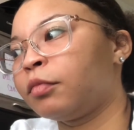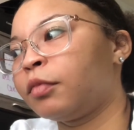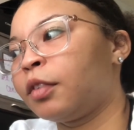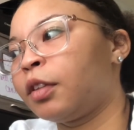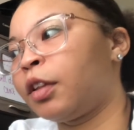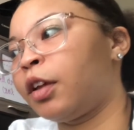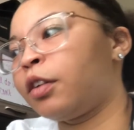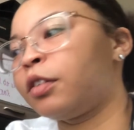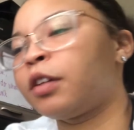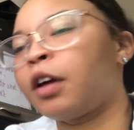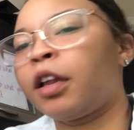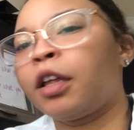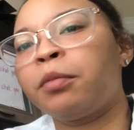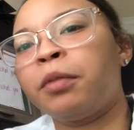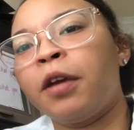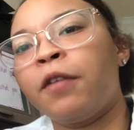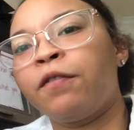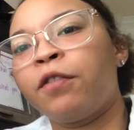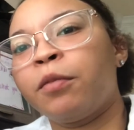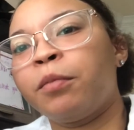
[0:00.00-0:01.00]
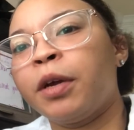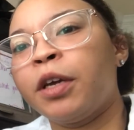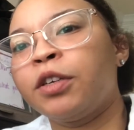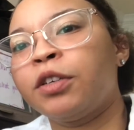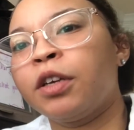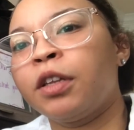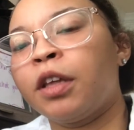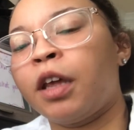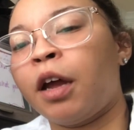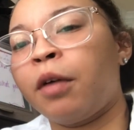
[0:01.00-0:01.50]
they're telling me
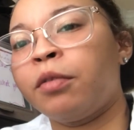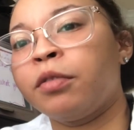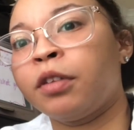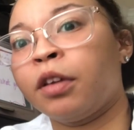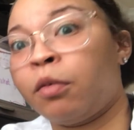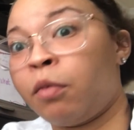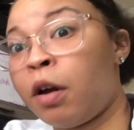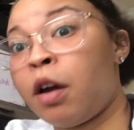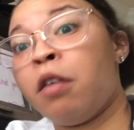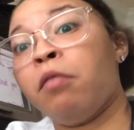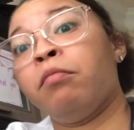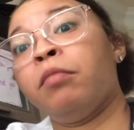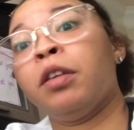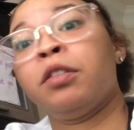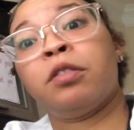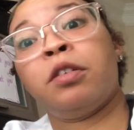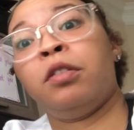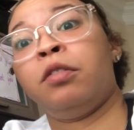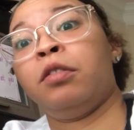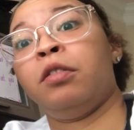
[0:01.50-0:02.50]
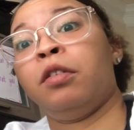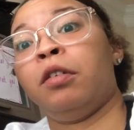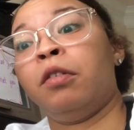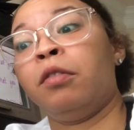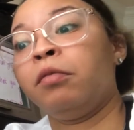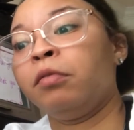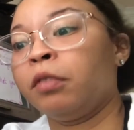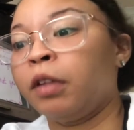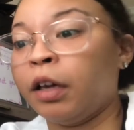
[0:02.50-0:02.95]
information that I was like, wow, that's good to know.